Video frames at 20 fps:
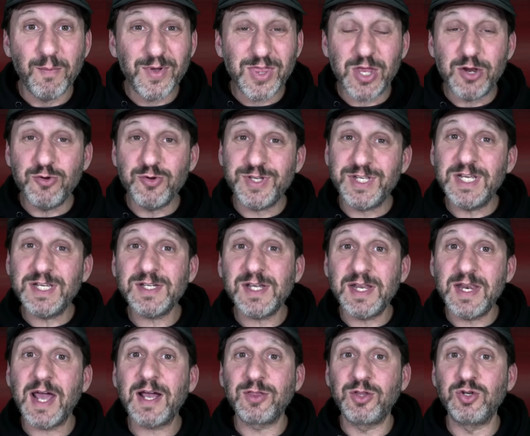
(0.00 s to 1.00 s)
But then you
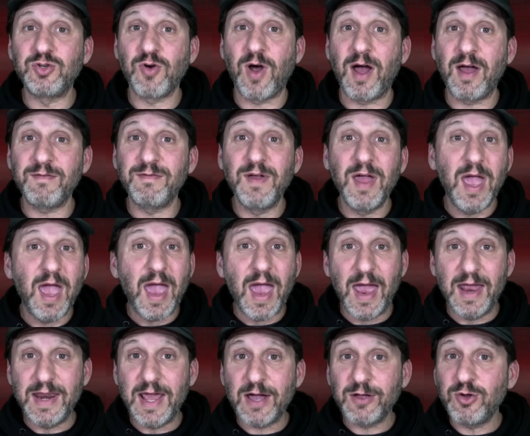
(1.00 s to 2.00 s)
disconnect the drive
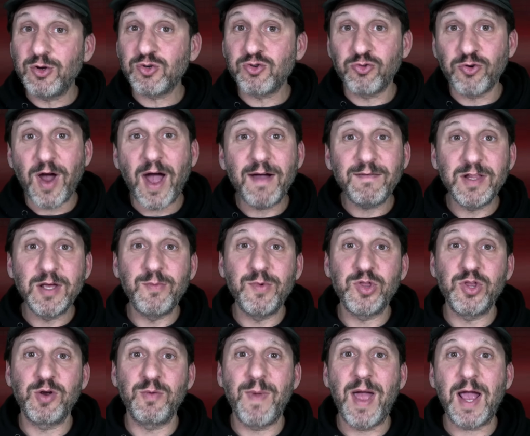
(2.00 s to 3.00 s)
and now you're traveling
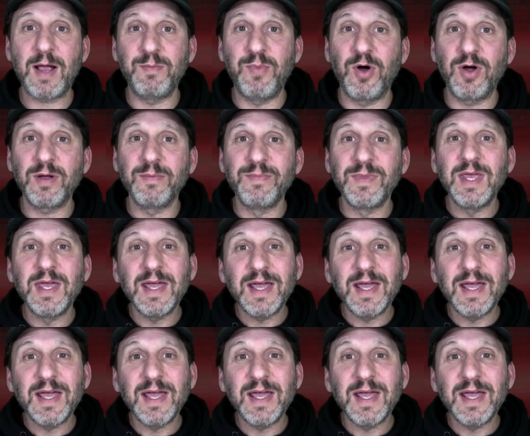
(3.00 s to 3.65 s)
with your MacBook